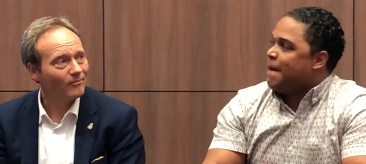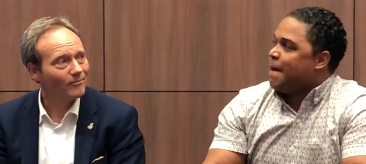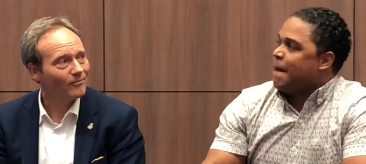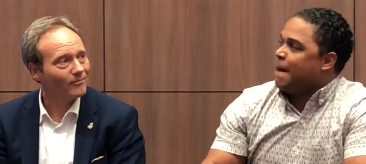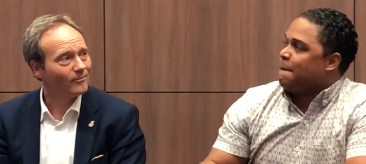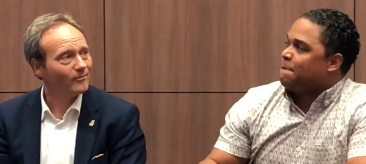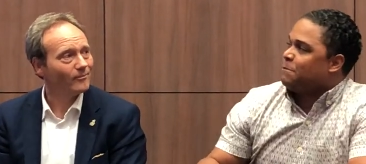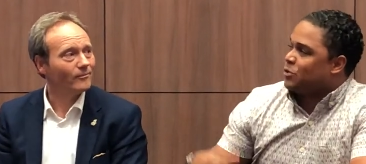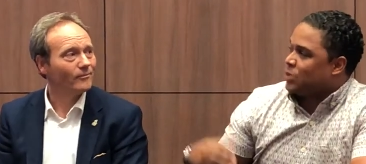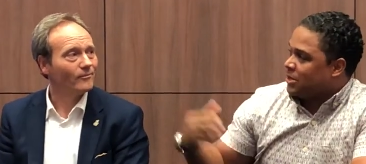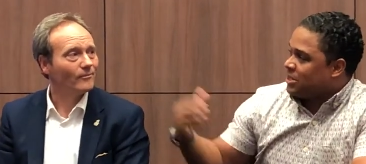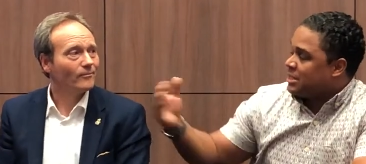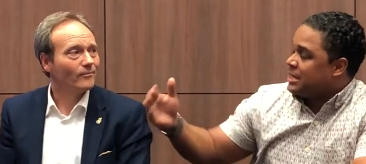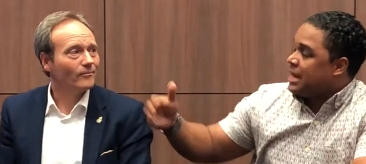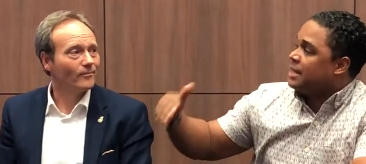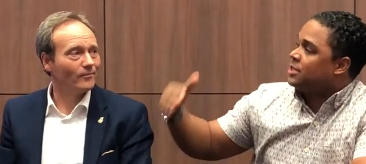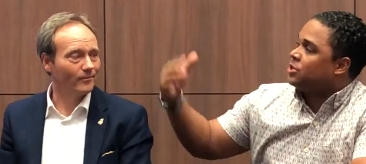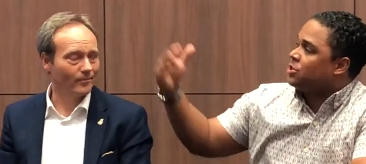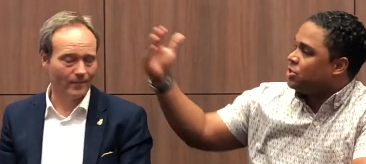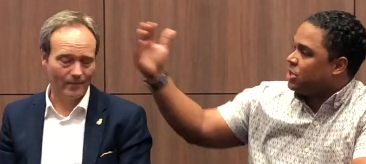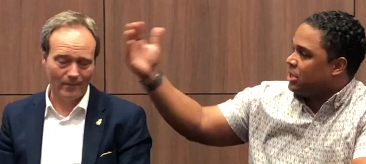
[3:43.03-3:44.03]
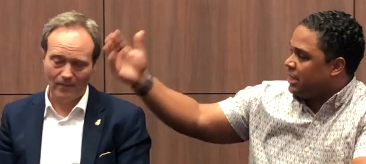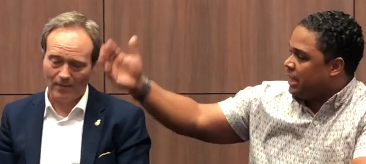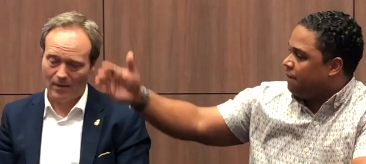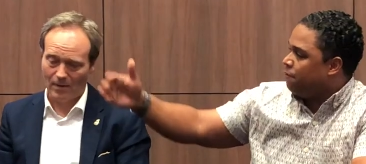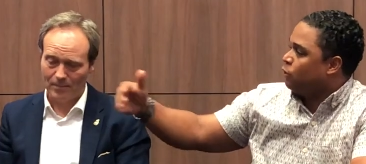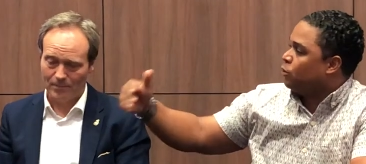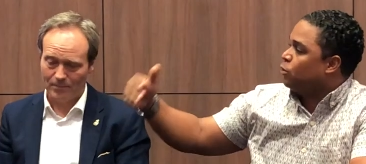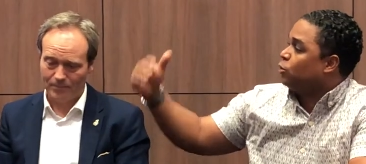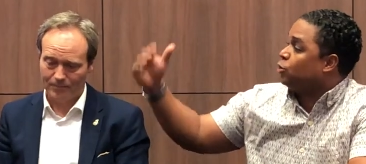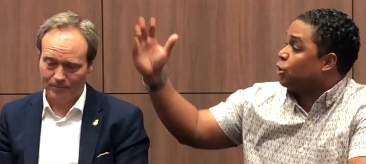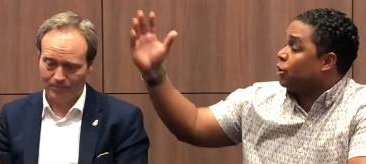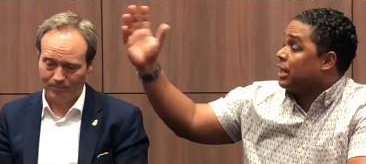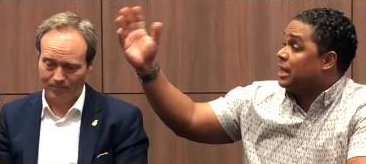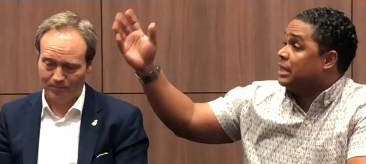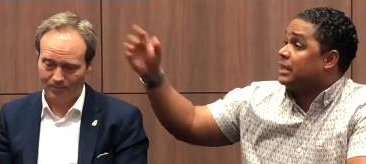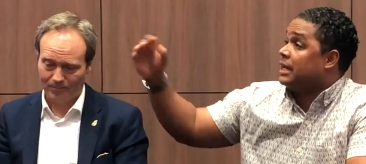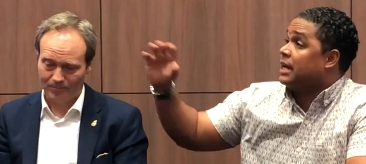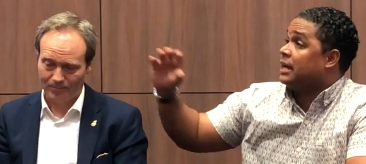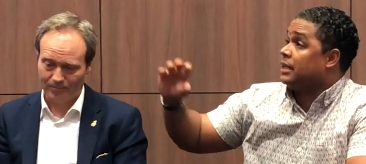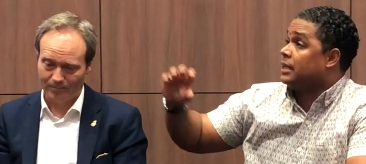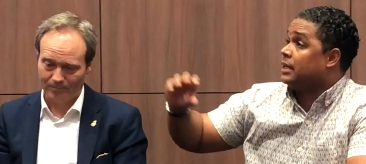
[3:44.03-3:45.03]
Speaker 1: Um, so it's nice to see the evolution. It's,
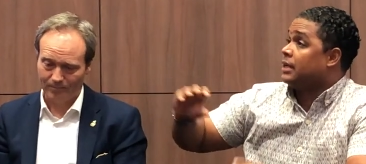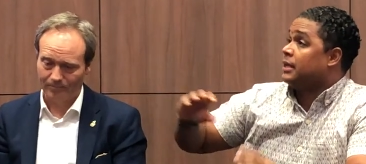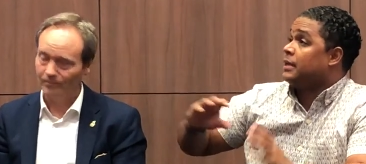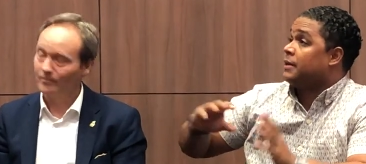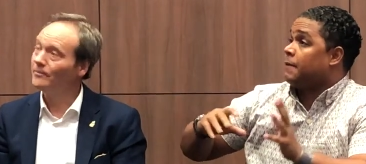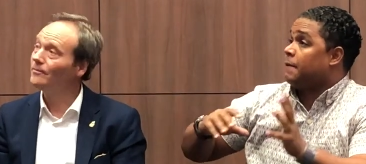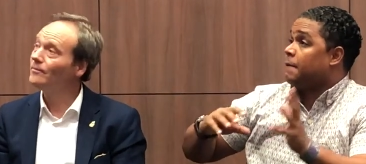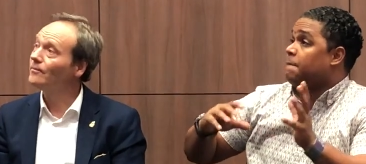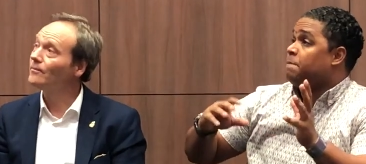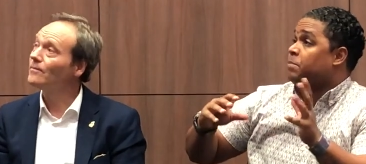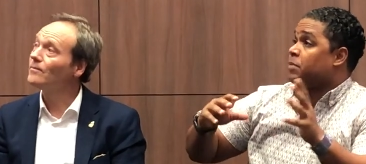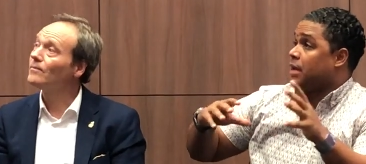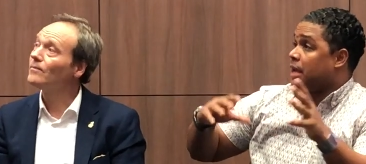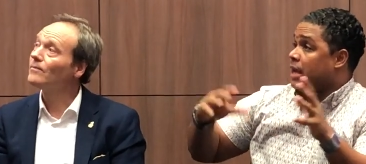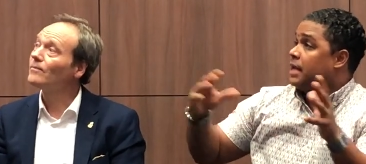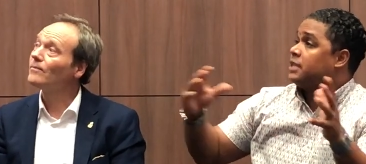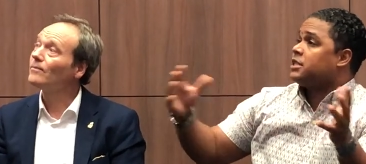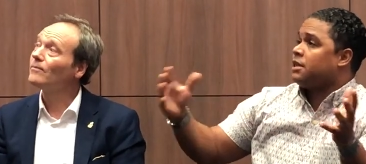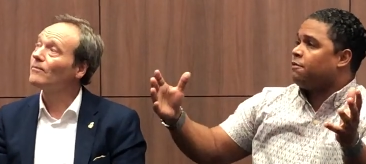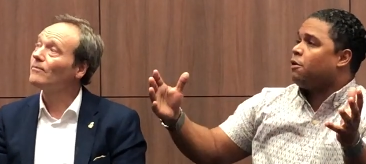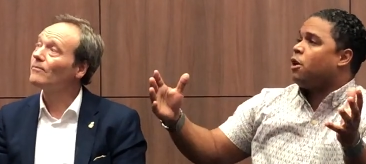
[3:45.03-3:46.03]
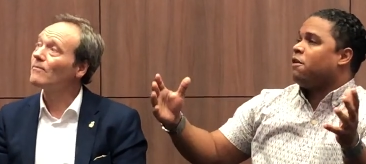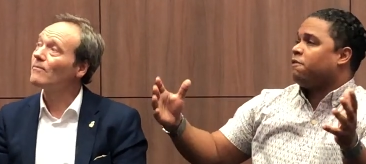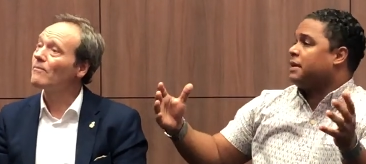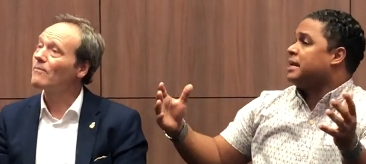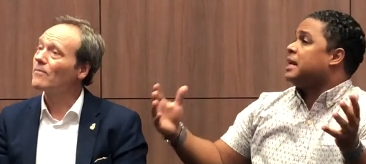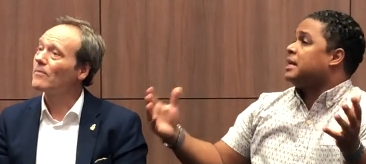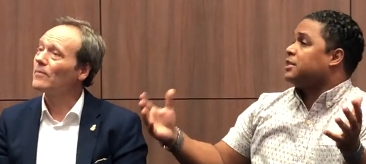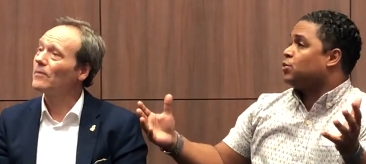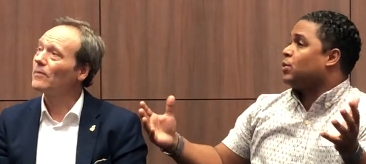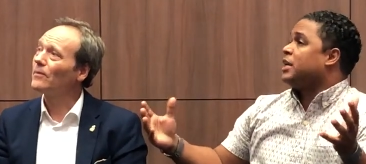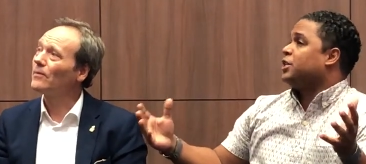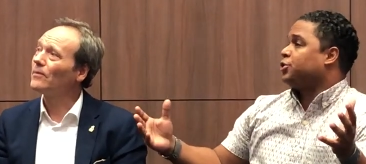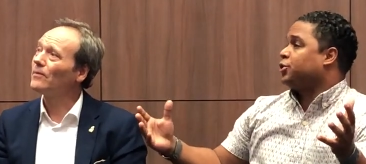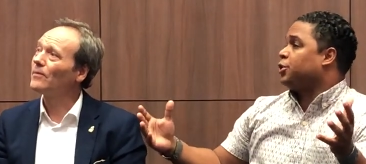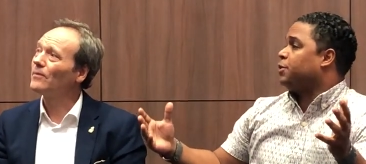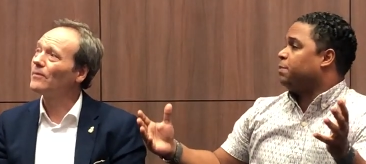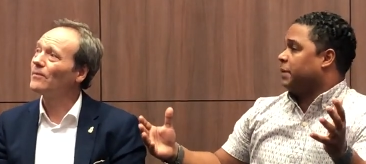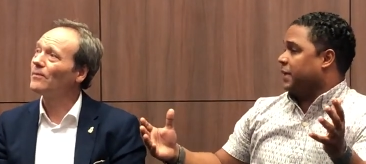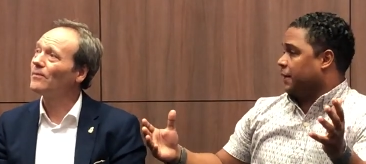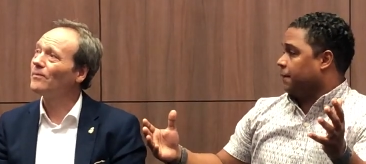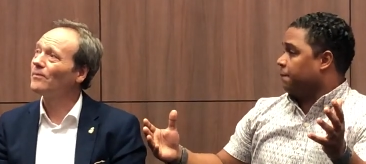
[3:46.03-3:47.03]
evolved, and the, it's evolving like It's evolving. and that's what it
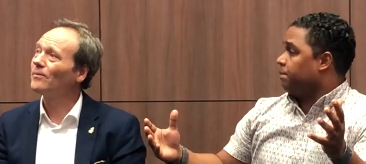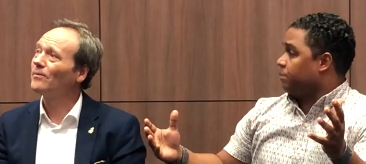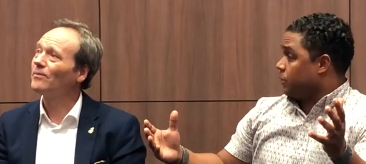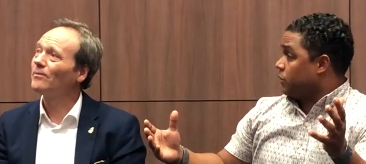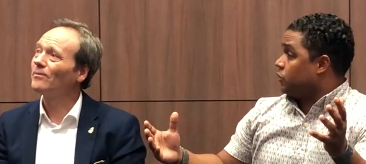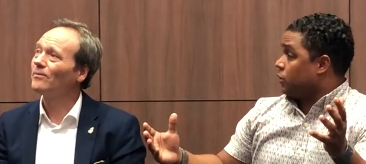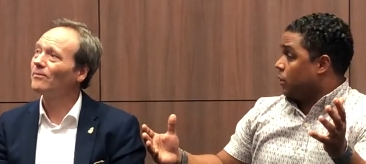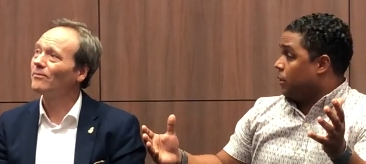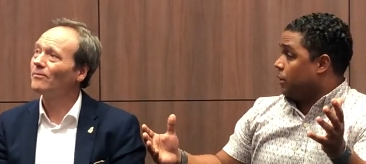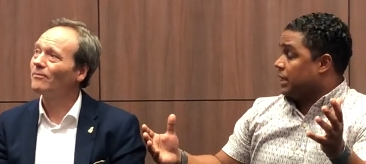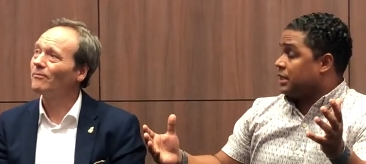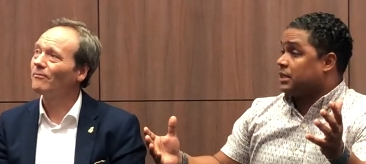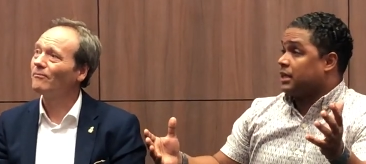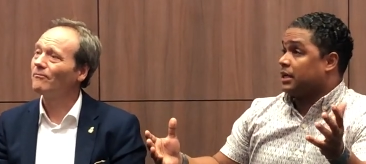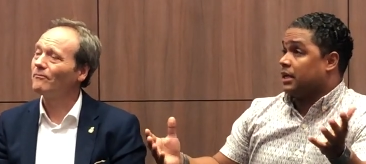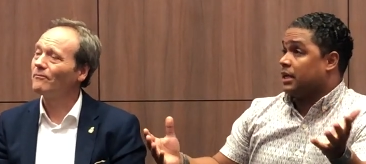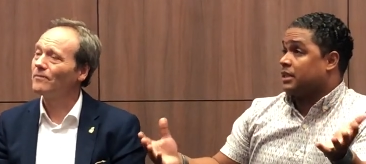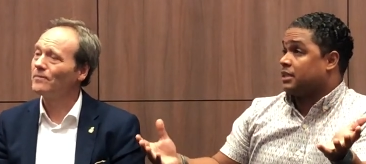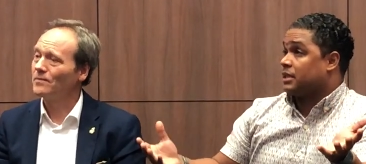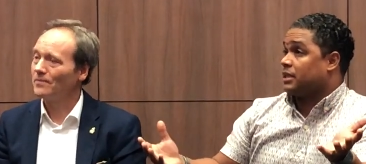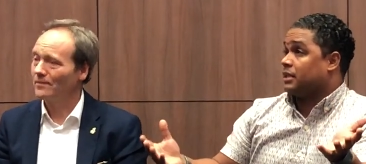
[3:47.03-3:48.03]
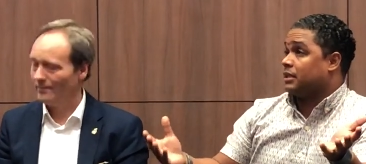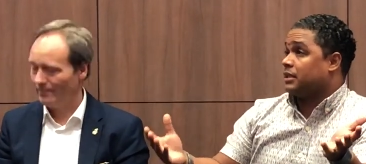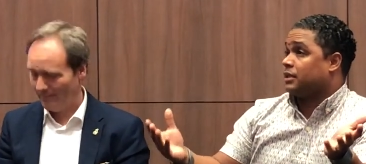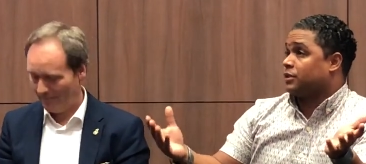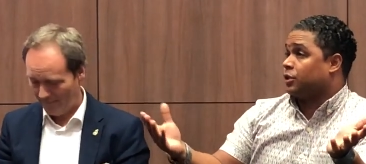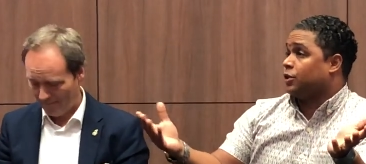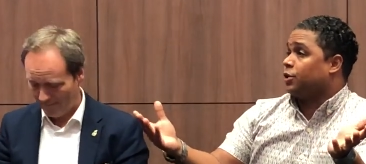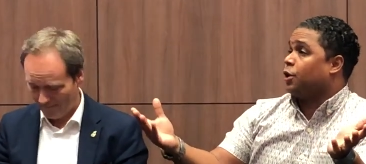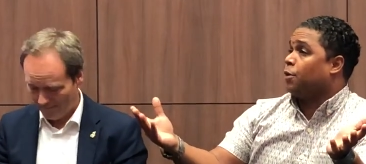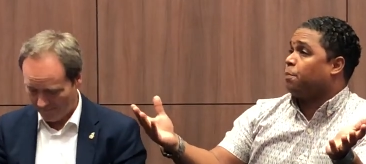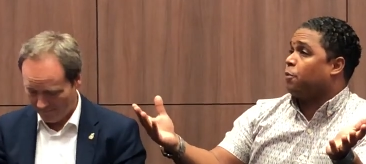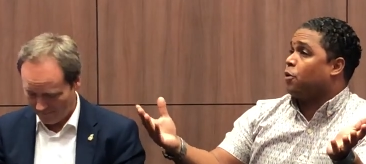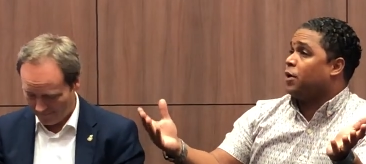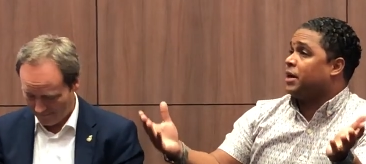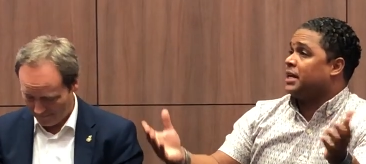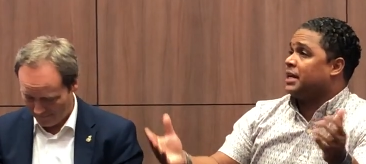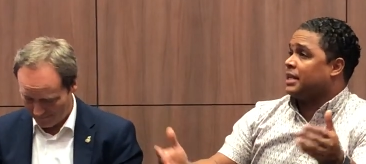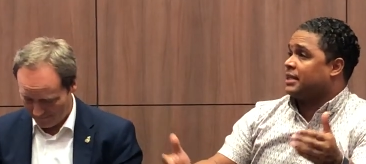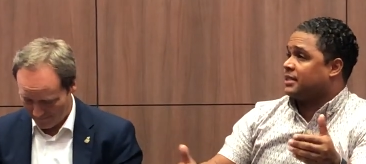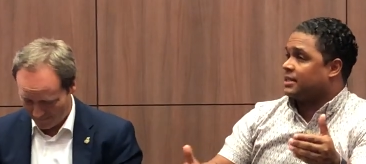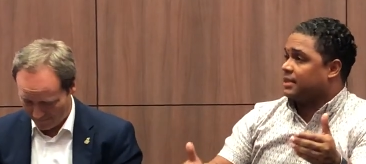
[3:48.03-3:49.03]
should be. So it's, a, it's to your
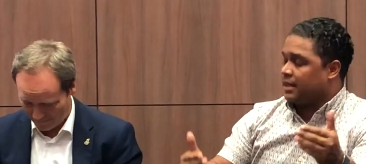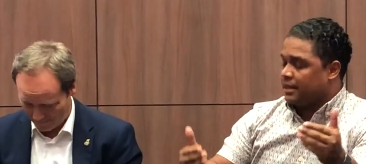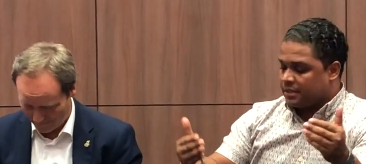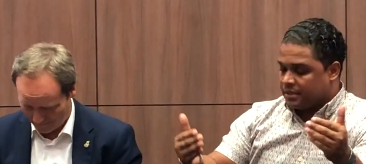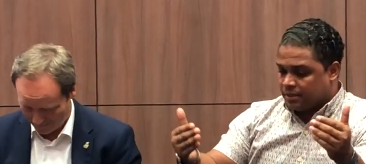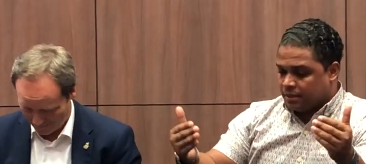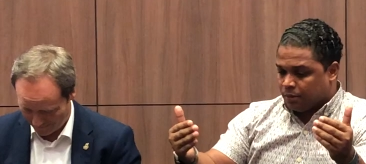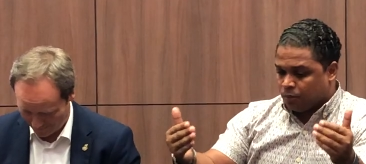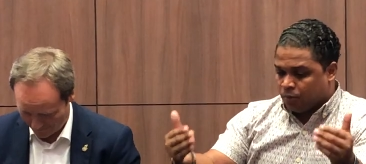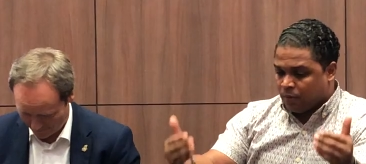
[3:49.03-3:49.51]
point, it's, it's the